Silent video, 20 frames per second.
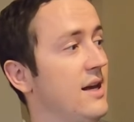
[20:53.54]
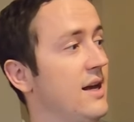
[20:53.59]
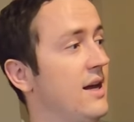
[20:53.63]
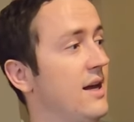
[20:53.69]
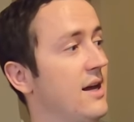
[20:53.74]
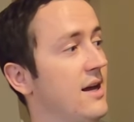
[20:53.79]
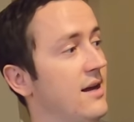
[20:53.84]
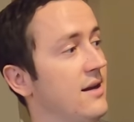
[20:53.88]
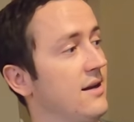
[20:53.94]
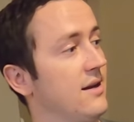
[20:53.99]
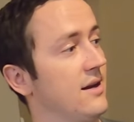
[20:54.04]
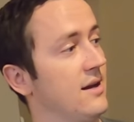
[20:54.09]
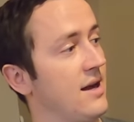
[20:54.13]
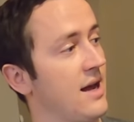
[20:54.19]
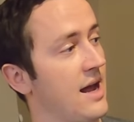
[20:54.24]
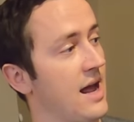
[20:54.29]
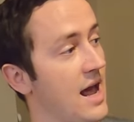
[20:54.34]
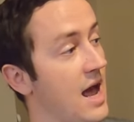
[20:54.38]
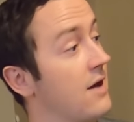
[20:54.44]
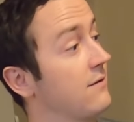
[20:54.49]
and
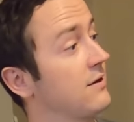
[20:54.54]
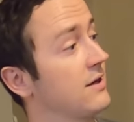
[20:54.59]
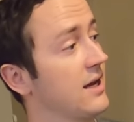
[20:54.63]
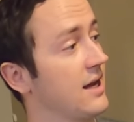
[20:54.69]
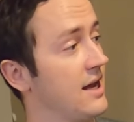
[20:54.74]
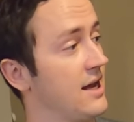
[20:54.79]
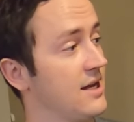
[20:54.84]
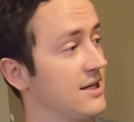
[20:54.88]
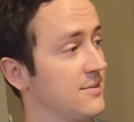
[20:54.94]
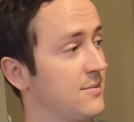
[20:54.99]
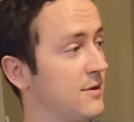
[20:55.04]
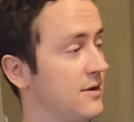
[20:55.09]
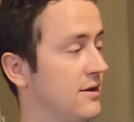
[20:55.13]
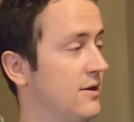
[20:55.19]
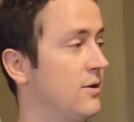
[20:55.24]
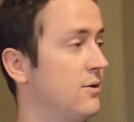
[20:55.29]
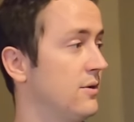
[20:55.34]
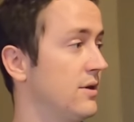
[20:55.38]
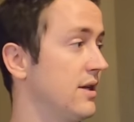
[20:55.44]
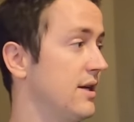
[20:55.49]
I have a case but
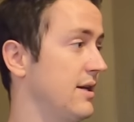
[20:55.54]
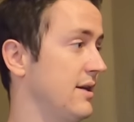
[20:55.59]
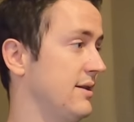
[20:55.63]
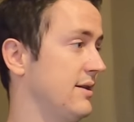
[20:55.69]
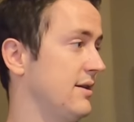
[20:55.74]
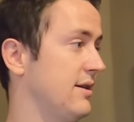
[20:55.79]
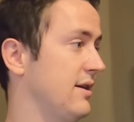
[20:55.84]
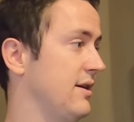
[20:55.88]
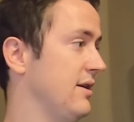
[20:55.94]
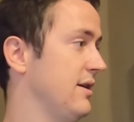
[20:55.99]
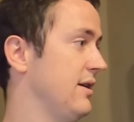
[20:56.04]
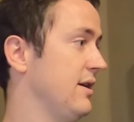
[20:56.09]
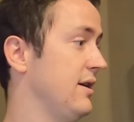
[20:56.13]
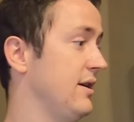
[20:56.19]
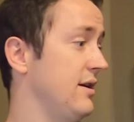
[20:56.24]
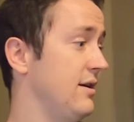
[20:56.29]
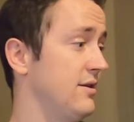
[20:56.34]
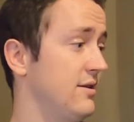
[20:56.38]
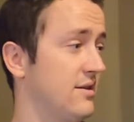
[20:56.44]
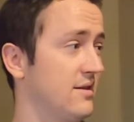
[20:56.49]
no disc.
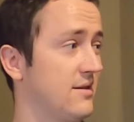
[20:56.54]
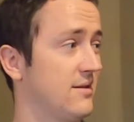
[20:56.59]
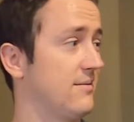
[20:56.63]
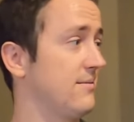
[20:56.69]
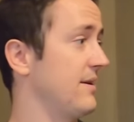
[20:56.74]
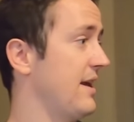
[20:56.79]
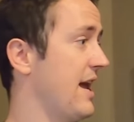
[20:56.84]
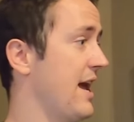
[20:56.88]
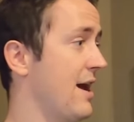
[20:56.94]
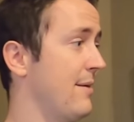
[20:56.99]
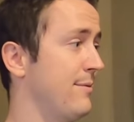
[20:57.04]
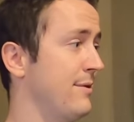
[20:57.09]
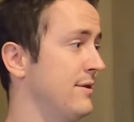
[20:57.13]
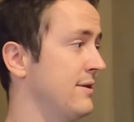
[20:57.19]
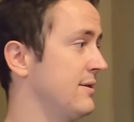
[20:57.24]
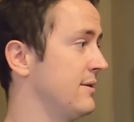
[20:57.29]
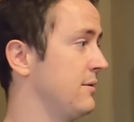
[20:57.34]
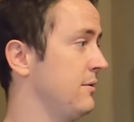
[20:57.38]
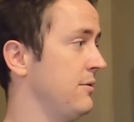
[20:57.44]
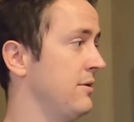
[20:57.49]
Just
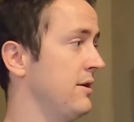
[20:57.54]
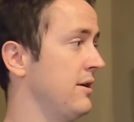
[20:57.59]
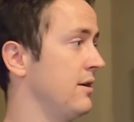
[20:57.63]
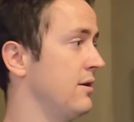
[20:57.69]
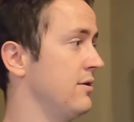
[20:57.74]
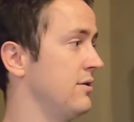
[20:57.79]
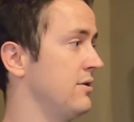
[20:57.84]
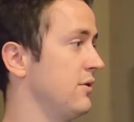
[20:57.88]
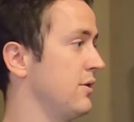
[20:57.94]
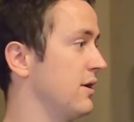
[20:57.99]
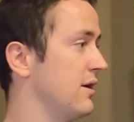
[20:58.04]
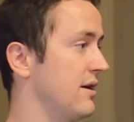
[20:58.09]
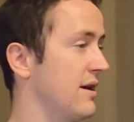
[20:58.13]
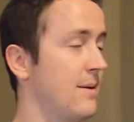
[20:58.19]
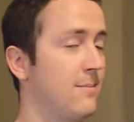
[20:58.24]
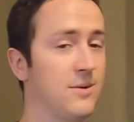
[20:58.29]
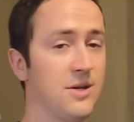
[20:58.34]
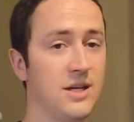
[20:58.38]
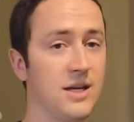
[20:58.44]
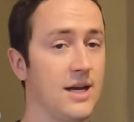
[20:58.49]
happens through the years, you get
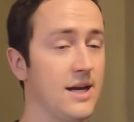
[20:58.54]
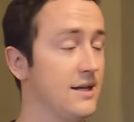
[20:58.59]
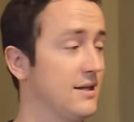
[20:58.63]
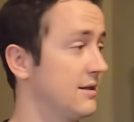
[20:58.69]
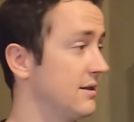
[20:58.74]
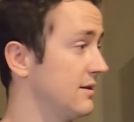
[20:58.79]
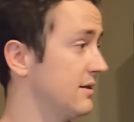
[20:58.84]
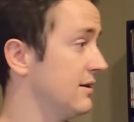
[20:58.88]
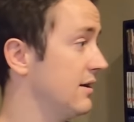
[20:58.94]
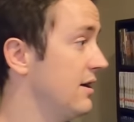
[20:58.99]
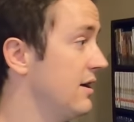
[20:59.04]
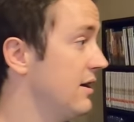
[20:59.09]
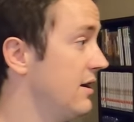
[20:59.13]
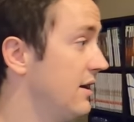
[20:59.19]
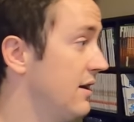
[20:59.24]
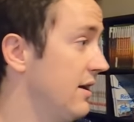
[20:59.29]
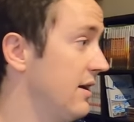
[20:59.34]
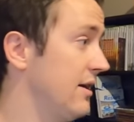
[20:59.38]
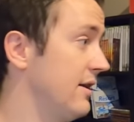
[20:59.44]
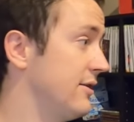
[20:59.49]
empty cases.
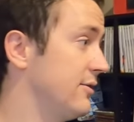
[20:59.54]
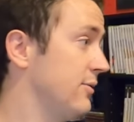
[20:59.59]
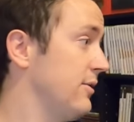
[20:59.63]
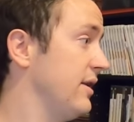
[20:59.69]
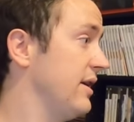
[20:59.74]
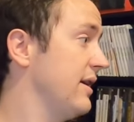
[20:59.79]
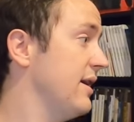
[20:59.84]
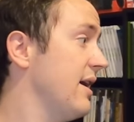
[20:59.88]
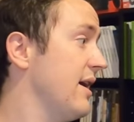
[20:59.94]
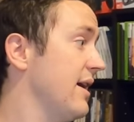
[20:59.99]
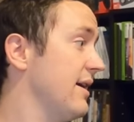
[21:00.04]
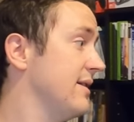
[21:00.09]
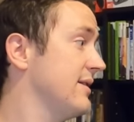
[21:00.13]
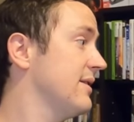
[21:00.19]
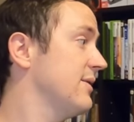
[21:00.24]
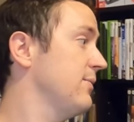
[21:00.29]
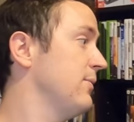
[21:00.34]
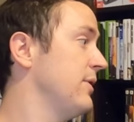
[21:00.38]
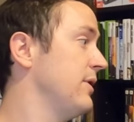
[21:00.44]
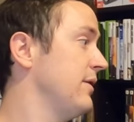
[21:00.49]
And it's really
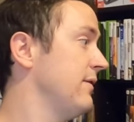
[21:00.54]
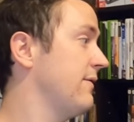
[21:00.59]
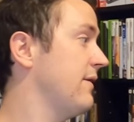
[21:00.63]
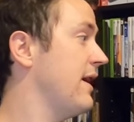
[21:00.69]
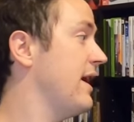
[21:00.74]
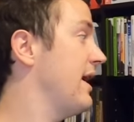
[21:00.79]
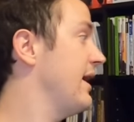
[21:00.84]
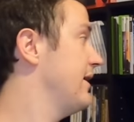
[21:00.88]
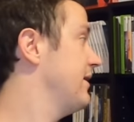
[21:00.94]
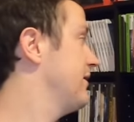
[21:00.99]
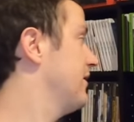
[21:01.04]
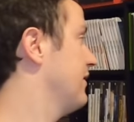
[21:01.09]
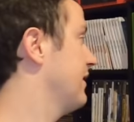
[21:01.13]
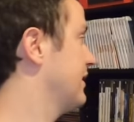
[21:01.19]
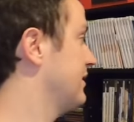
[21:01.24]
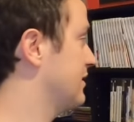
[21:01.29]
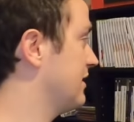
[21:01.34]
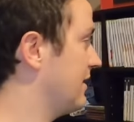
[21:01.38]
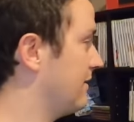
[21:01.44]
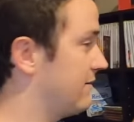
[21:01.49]
nice when you find,
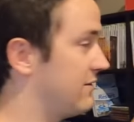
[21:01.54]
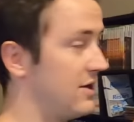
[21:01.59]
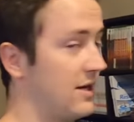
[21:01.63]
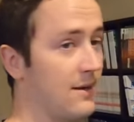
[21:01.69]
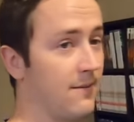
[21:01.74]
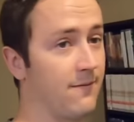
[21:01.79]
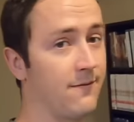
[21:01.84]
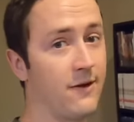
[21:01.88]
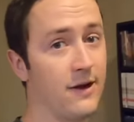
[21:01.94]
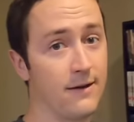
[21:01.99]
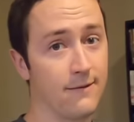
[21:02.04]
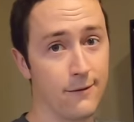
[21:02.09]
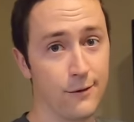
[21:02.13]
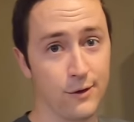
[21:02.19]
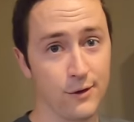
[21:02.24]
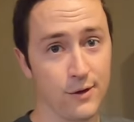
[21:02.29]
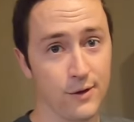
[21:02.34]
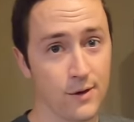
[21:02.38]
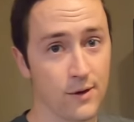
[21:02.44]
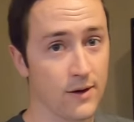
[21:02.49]
like, Def Jam Fight for
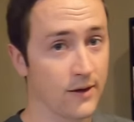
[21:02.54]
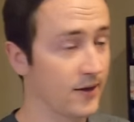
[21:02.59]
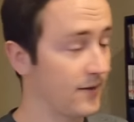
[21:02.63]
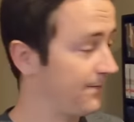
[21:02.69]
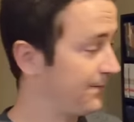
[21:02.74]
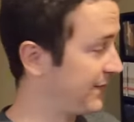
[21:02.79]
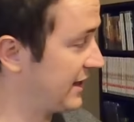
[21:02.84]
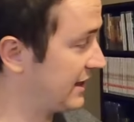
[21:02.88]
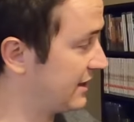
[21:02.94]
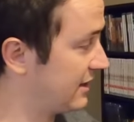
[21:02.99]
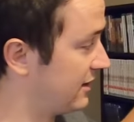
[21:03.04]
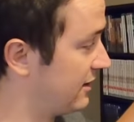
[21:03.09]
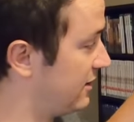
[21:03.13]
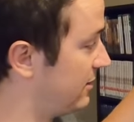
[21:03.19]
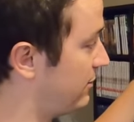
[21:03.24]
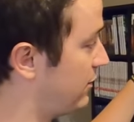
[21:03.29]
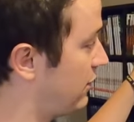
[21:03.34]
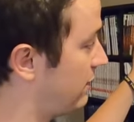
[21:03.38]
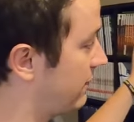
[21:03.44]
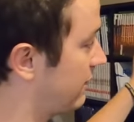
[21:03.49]
New York, and can
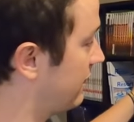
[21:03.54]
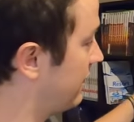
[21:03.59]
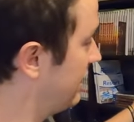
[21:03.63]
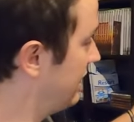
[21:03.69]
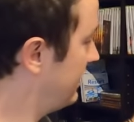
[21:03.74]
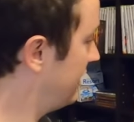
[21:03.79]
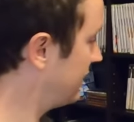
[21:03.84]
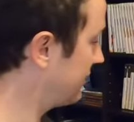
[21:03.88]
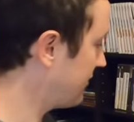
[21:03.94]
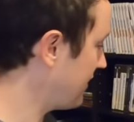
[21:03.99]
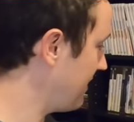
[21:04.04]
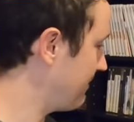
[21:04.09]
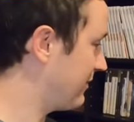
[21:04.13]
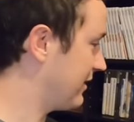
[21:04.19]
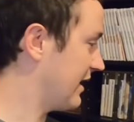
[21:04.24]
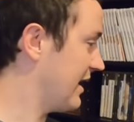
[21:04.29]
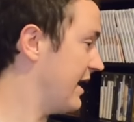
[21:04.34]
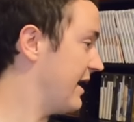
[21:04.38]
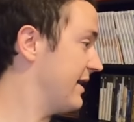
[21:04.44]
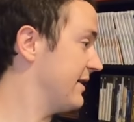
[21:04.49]
come over, grab
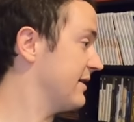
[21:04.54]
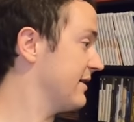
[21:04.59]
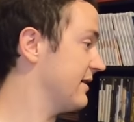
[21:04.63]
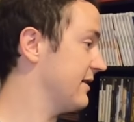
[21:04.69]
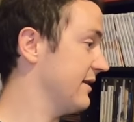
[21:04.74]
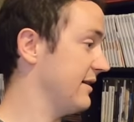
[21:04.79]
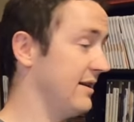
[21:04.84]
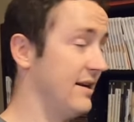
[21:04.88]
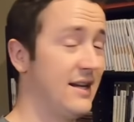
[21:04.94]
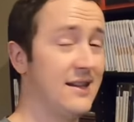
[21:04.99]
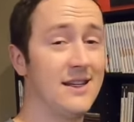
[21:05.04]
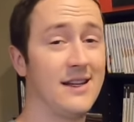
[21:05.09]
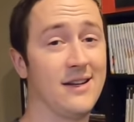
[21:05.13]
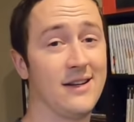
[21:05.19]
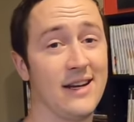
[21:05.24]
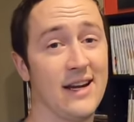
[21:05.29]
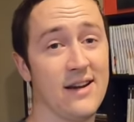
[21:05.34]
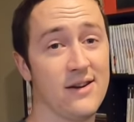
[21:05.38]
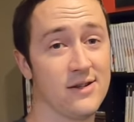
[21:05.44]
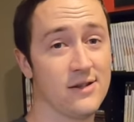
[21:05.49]
the case, and then
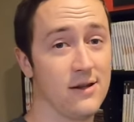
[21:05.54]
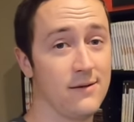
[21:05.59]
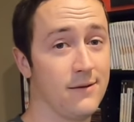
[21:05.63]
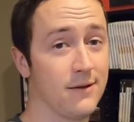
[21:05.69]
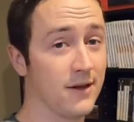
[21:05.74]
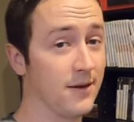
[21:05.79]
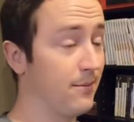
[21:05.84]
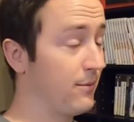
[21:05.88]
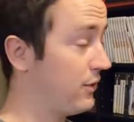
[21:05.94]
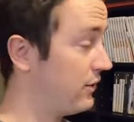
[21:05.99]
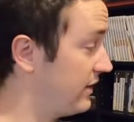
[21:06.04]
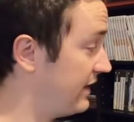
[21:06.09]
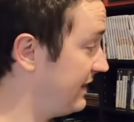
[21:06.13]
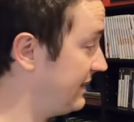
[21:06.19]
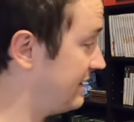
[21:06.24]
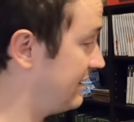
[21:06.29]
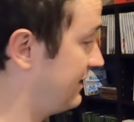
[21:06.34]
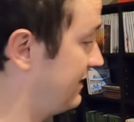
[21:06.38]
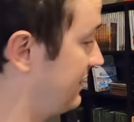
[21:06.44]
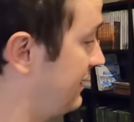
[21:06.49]
you got yourself a
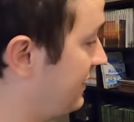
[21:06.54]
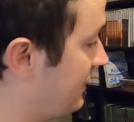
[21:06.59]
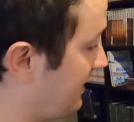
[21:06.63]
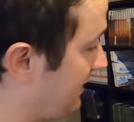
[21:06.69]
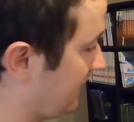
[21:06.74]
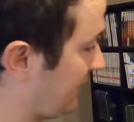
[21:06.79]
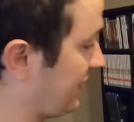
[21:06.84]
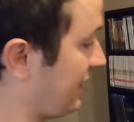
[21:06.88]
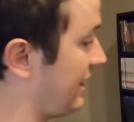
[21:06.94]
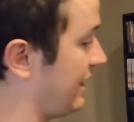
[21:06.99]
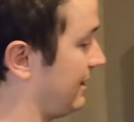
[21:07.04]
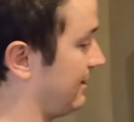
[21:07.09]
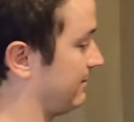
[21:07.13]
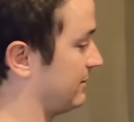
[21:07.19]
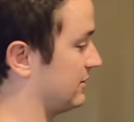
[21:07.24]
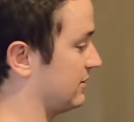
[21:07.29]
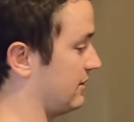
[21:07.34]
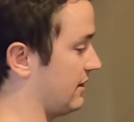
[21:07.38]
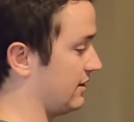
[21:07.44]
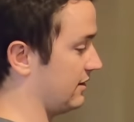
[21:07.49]
complete
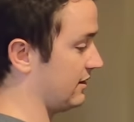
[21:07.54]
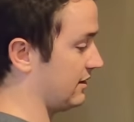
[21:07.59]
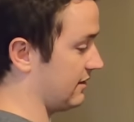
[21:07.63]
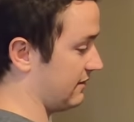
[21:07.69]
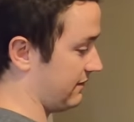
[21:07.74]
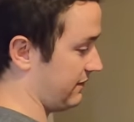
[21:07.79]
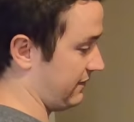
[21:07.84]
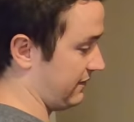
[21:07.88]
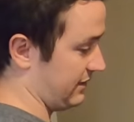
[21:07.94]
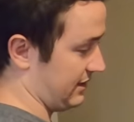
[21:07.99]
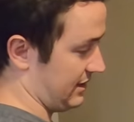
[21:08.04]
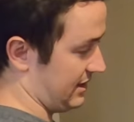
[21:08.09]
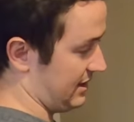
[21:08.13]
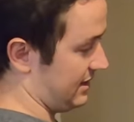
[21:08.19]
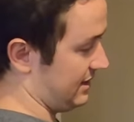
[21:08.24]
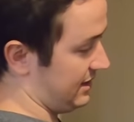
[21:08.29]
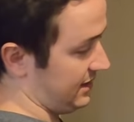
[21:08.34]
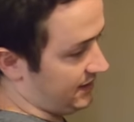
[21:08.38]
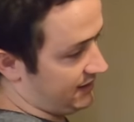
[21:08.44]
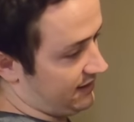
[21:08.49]
game. So I love
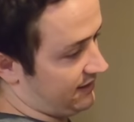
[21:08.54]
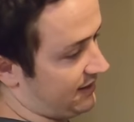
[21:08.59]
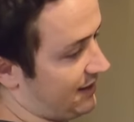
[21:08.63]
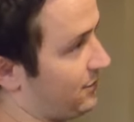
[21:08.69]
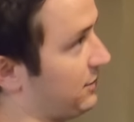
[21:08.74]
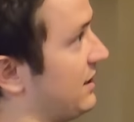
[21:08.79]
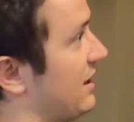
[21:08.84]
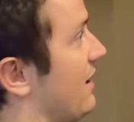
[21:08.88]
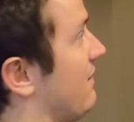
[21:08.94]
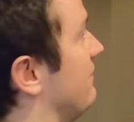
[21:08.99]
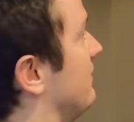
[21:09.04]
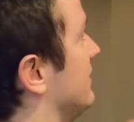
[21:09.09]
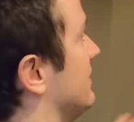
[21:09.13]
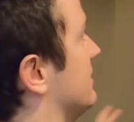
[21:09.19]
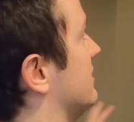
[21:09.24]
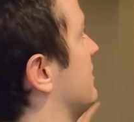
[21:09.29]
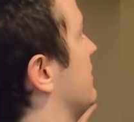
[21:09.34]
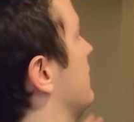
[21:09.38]
that we have these